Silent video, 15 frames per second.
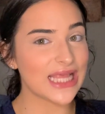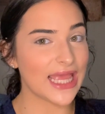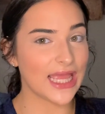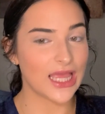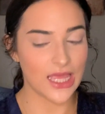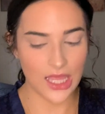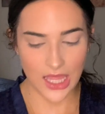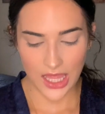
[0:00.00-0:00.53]

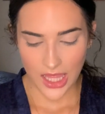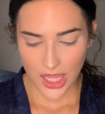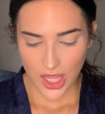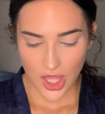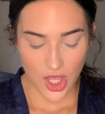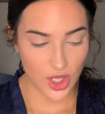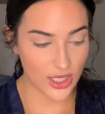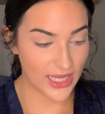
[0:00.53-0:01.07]
like,
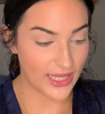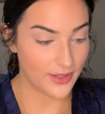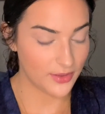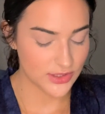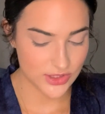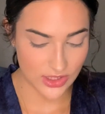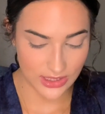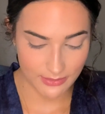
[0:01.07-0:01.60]
okay,
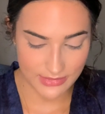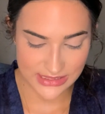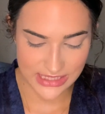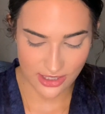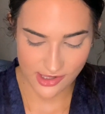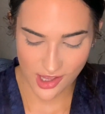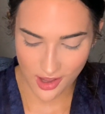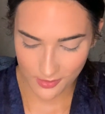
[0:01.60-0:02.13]
so let me
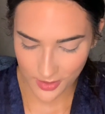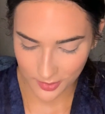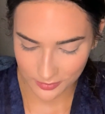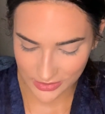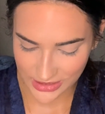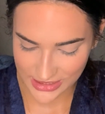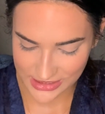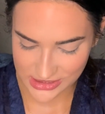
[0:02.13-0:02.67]
tell y'all about
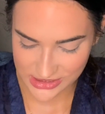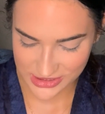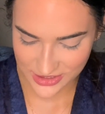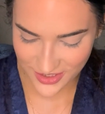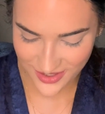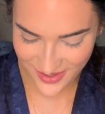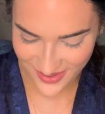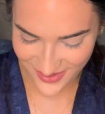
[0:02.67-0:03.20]
blush.
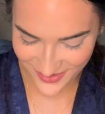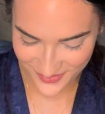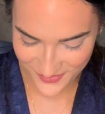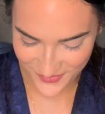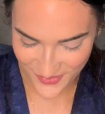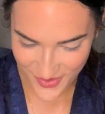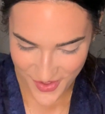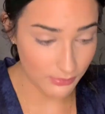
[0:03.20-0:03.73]

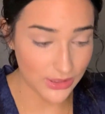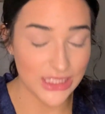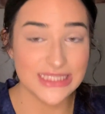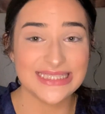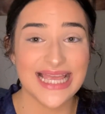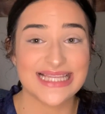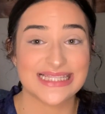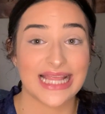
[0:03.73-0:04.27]

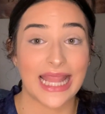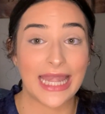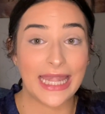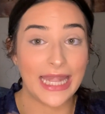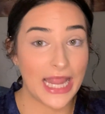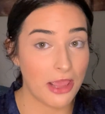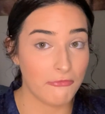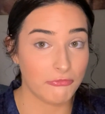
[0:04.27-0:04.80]
Blush has
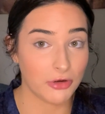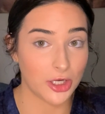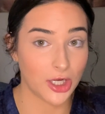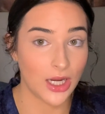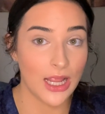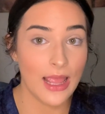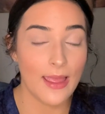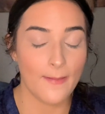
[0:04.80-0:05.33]

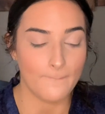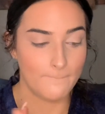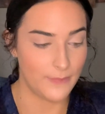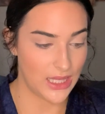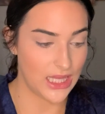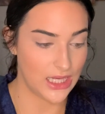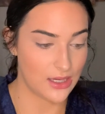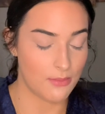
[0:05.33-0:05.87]
never
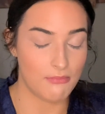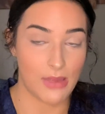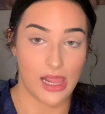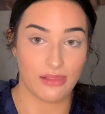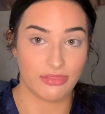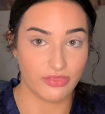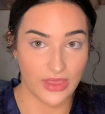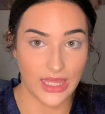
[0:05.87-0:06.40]
been
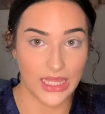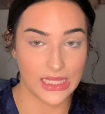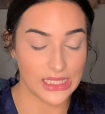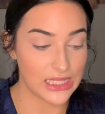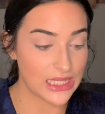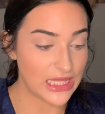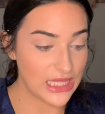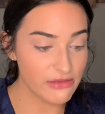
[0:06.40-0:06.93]
my
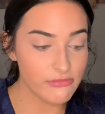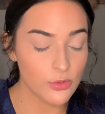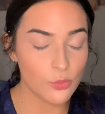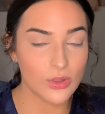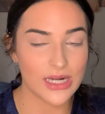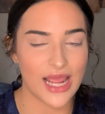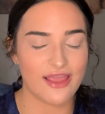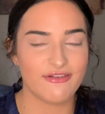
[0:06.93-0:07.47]
thing.
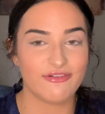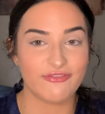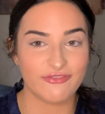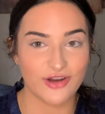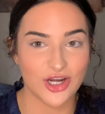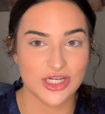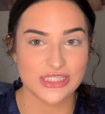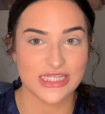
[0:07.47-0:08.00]
Even when I
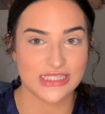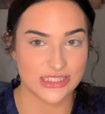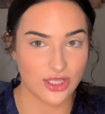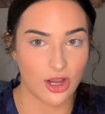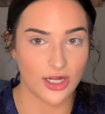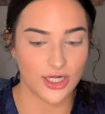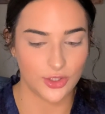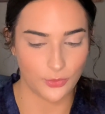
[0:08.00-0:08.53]
first
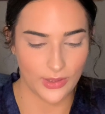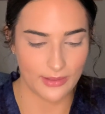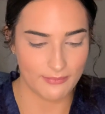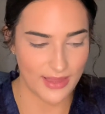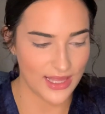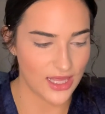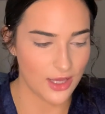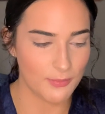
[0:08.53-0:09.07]
started doing
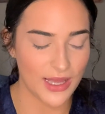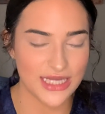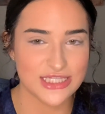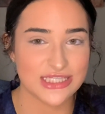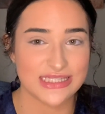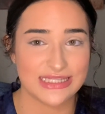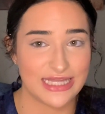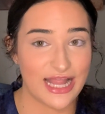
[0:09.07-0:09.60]
makeup, I
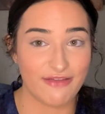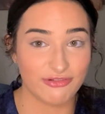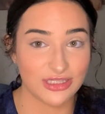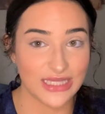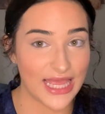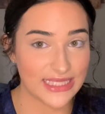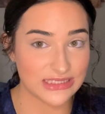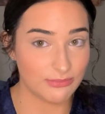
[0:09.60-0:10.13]
just never
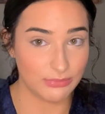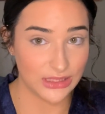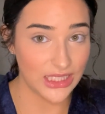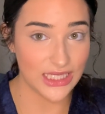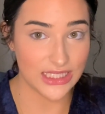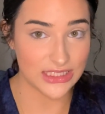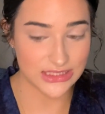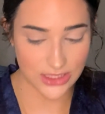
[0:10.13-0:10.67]
liked
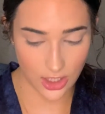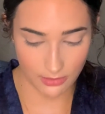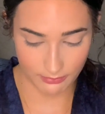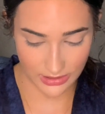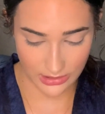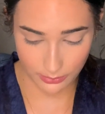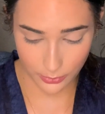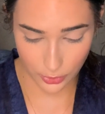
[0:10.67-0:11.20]
blush
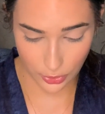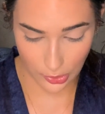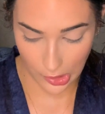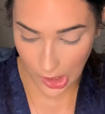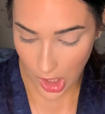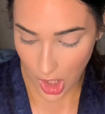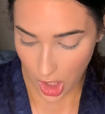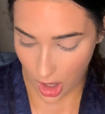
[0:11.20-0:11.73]
on
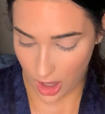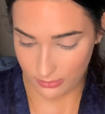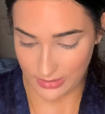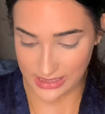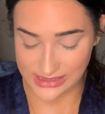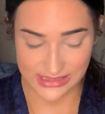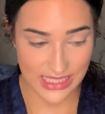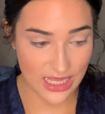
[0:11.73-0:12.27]
people, on
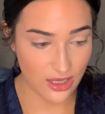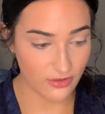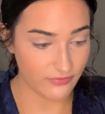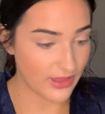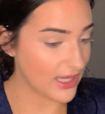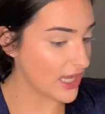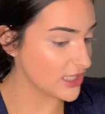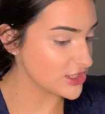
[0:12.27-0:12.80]

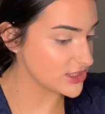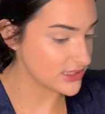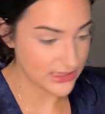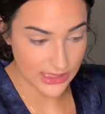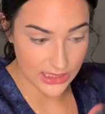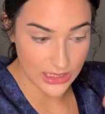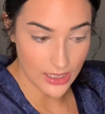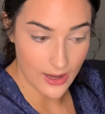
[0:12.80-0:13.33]
myself. Like, I
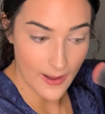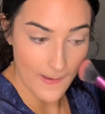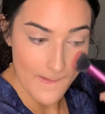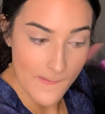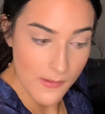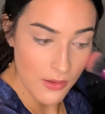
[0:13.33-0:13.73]
just did not